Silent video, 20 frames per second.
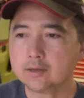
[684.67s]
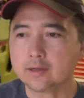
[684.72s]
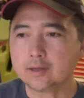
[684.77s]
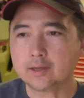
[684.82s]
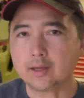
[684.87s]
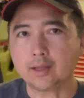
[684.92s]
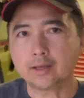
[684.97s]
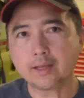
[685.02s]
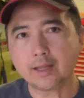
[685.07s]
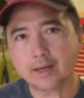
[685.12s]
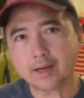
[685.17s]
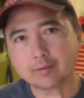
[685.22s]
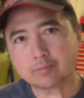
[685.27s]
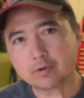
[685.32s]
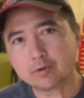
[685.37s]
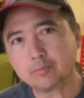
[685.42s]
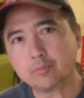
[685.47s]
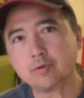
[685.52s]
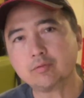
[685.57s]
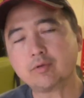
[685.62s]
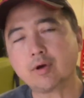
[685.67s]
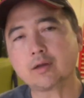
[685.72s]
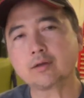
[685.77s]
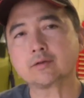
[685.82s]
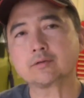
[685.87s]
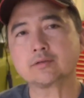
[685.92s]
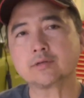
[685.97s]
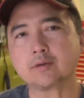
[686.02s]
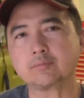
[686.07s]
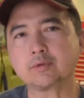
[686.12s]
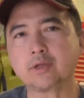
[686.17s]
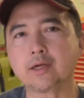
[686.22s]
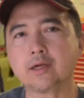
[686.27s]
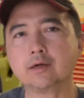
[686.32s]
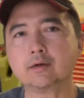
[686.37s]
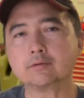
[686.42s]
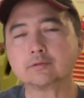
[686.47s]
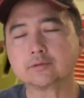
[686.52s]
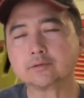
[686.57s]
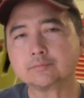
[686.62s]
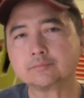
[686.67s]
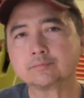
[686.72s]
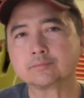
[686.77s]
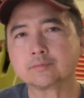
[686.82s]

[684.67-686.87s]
And then I'm gonna move on to something else.